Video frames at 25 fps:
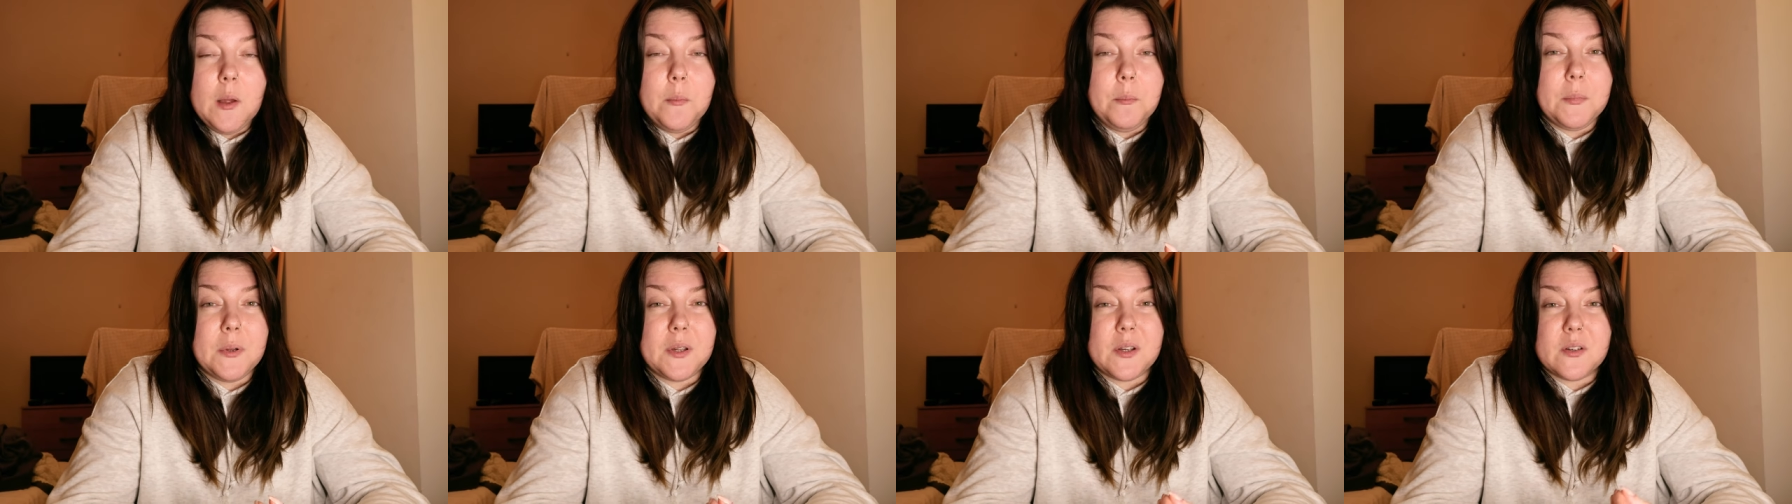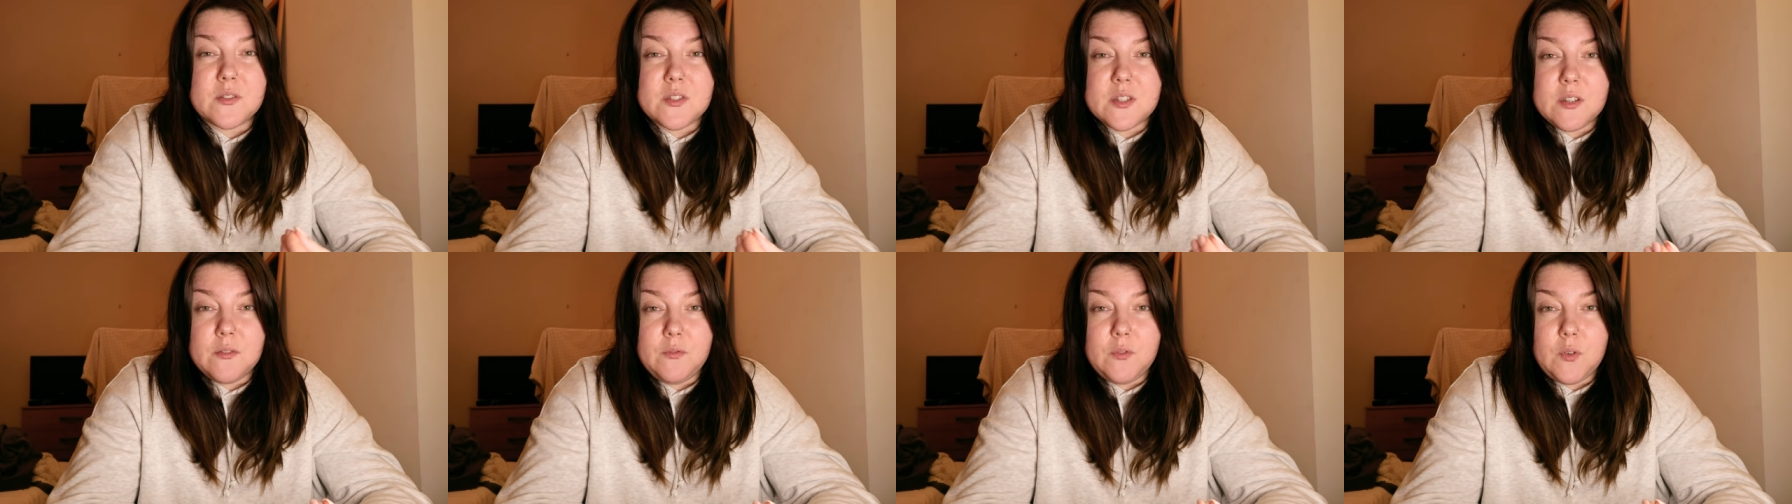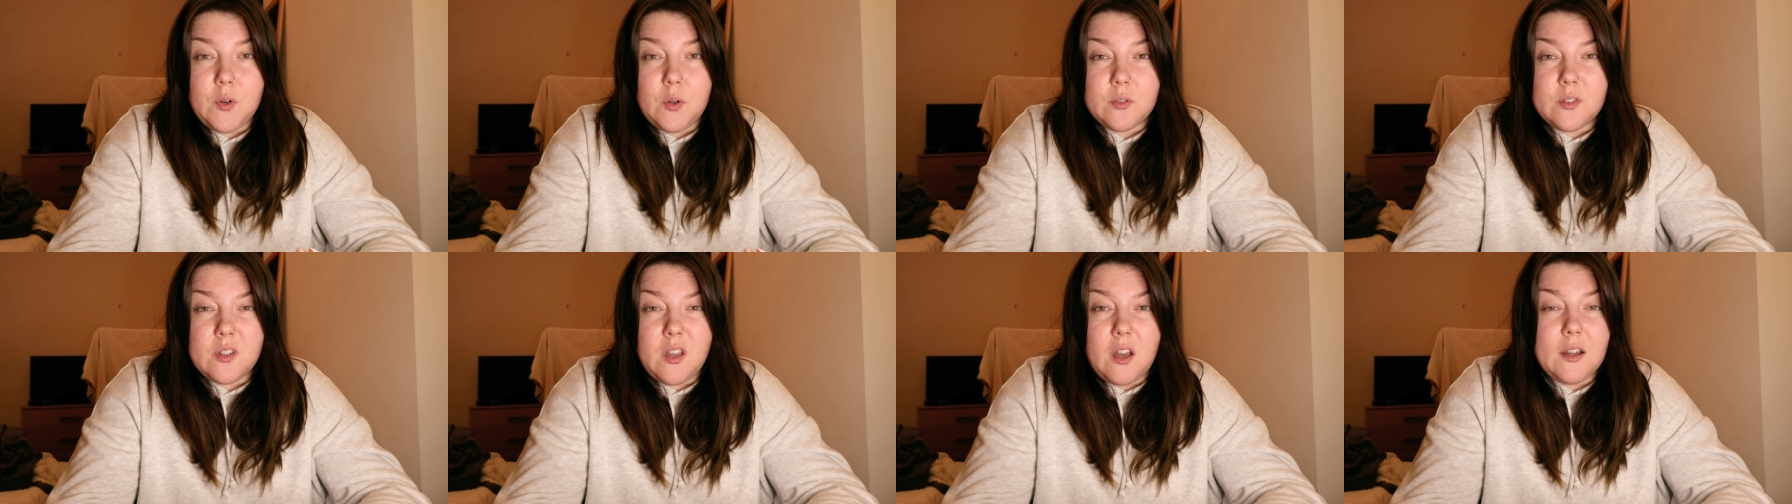because if
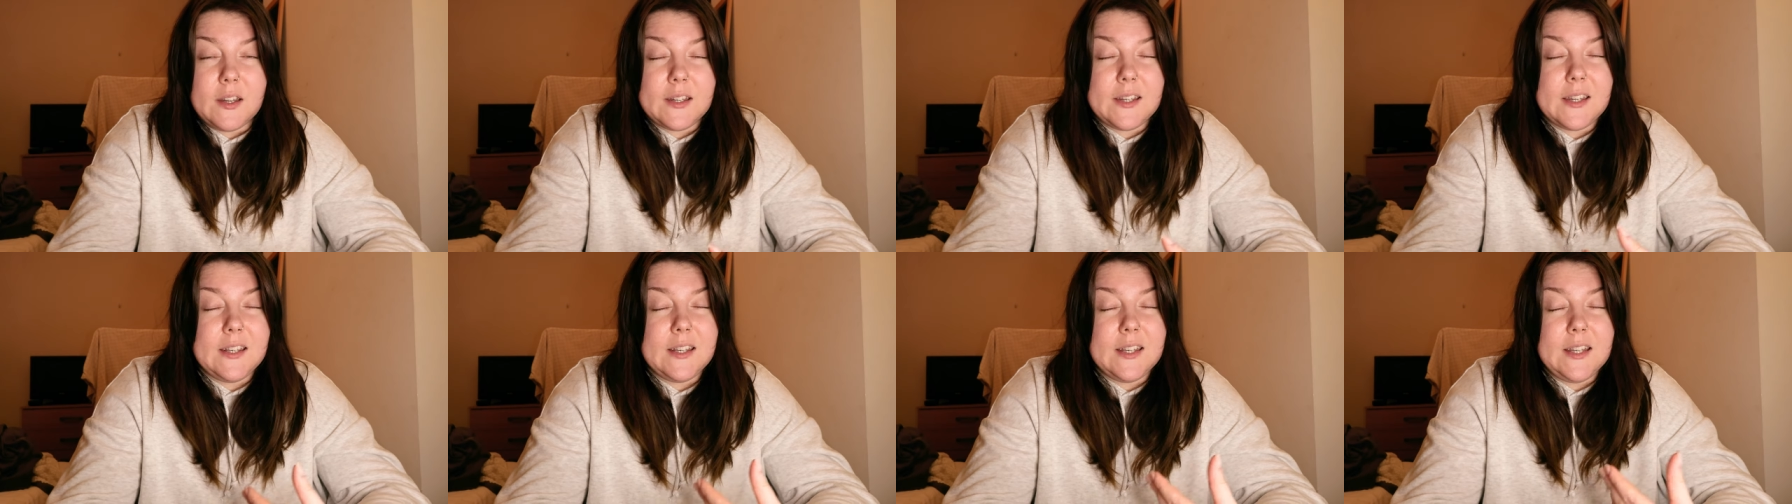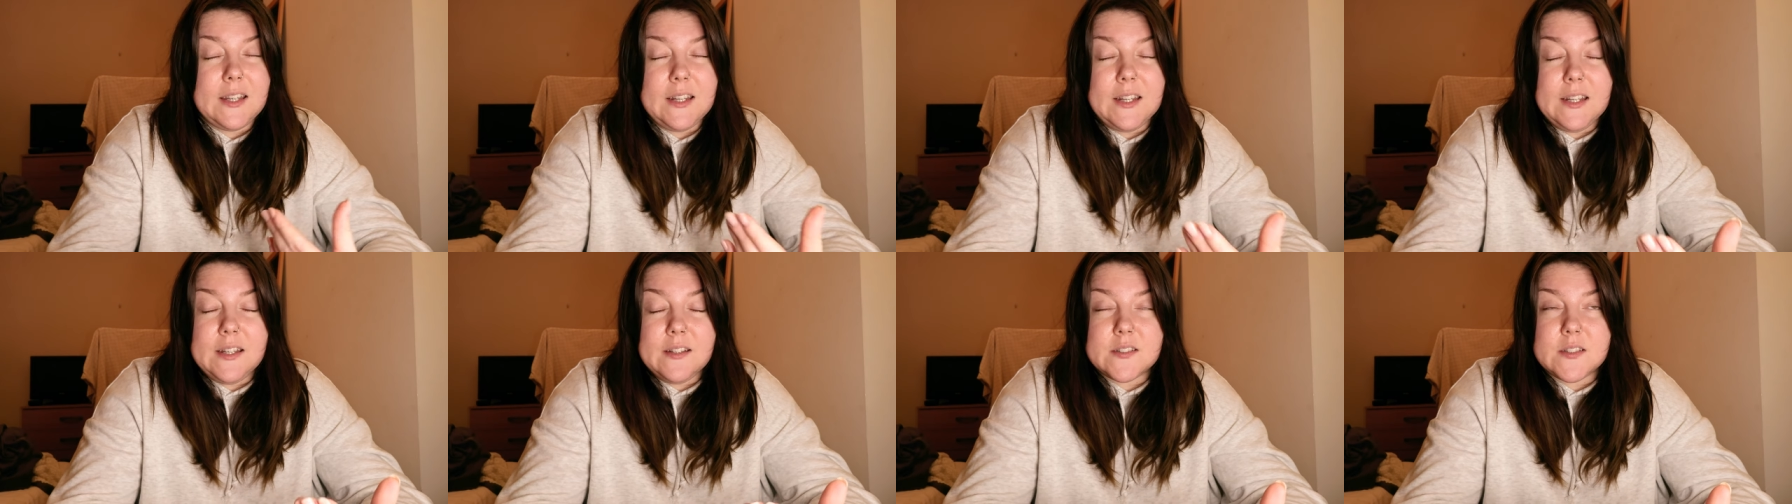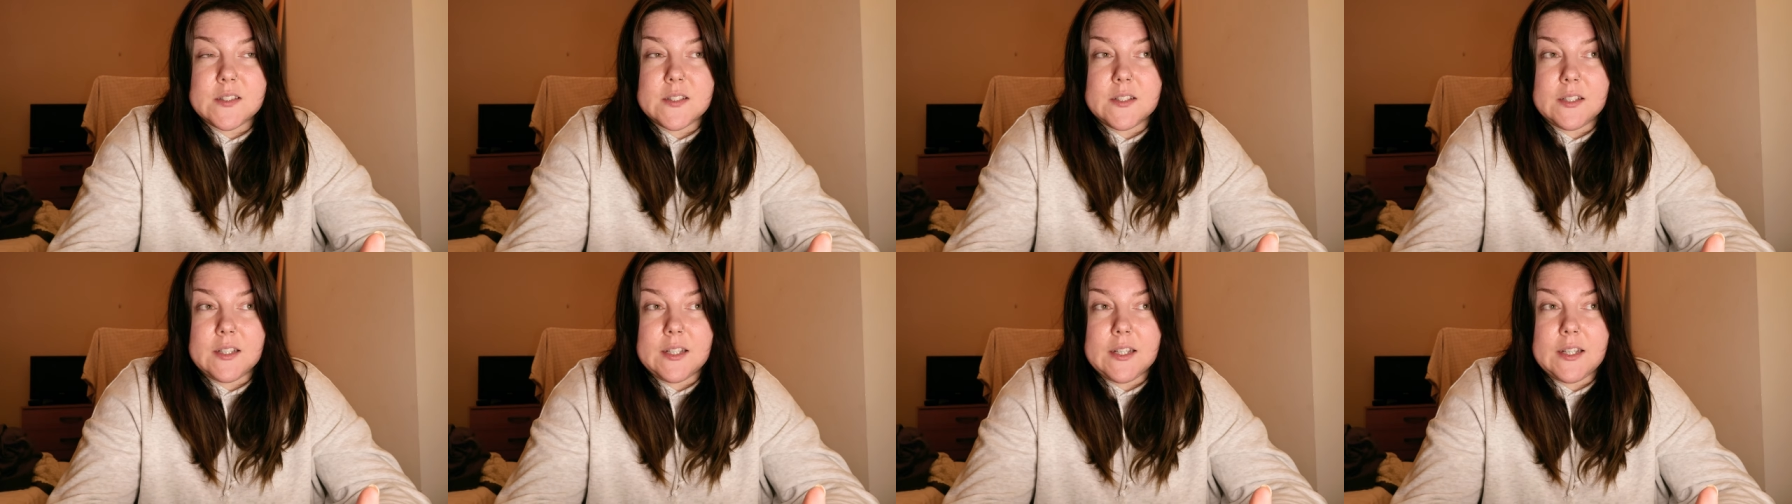not I can
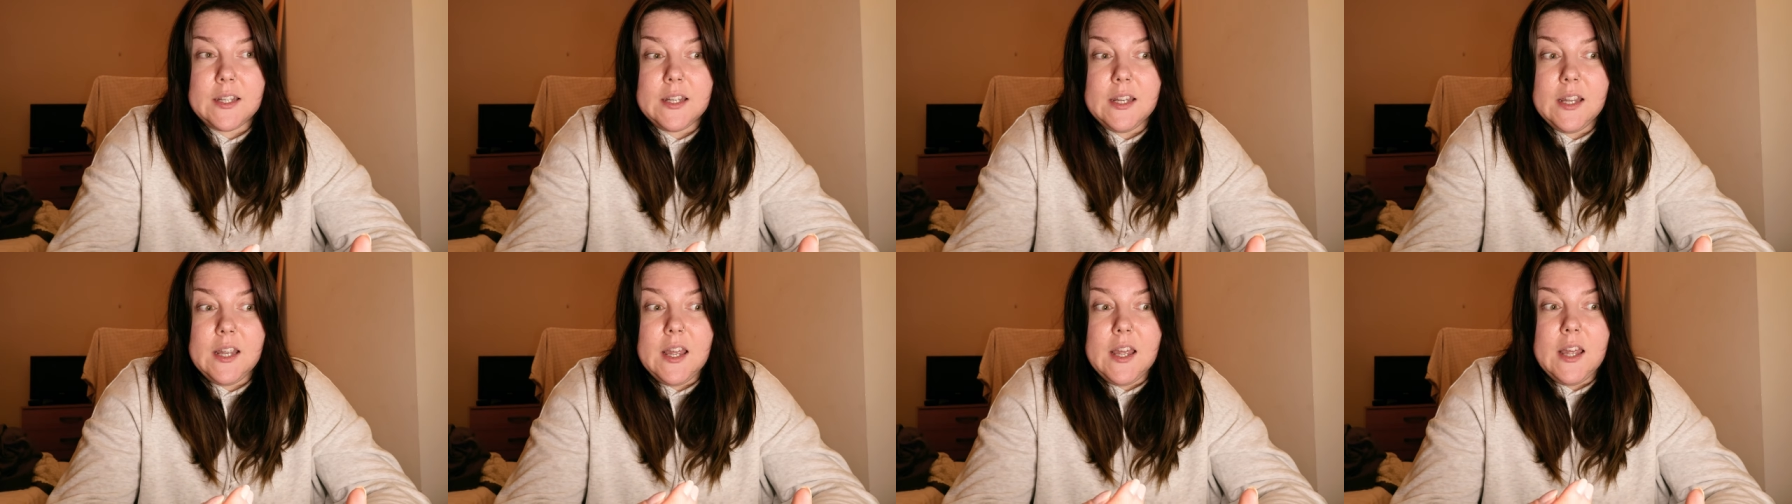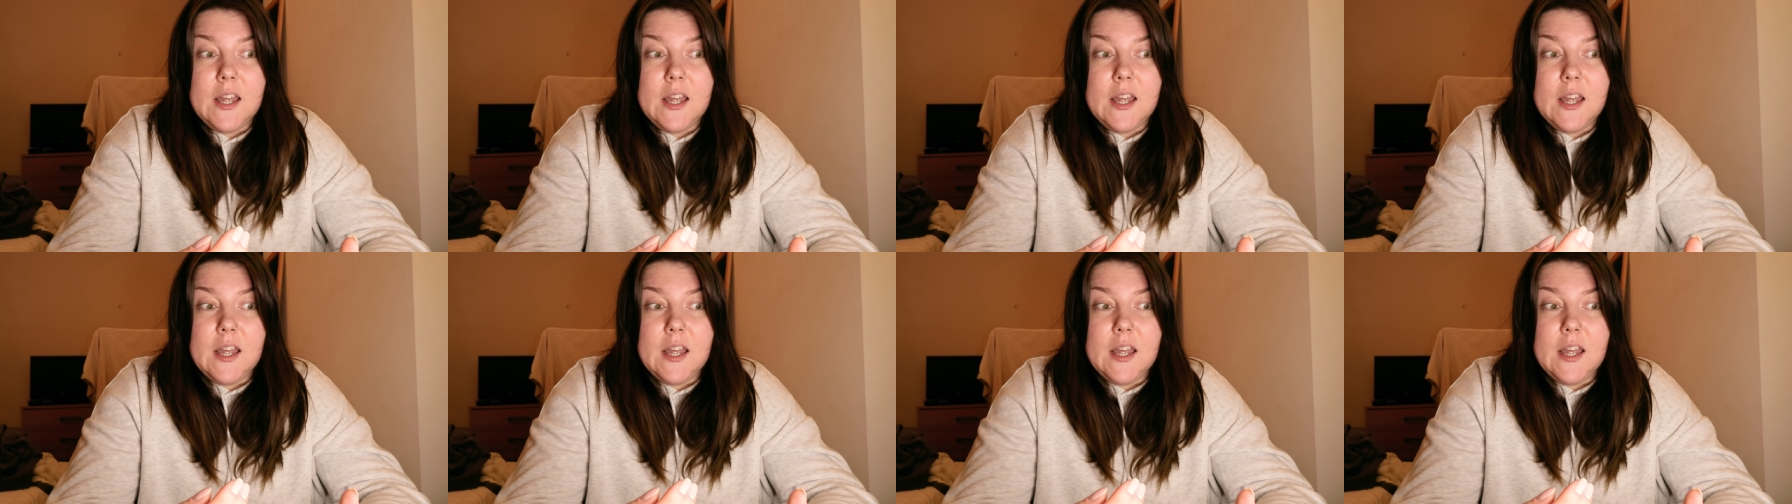easily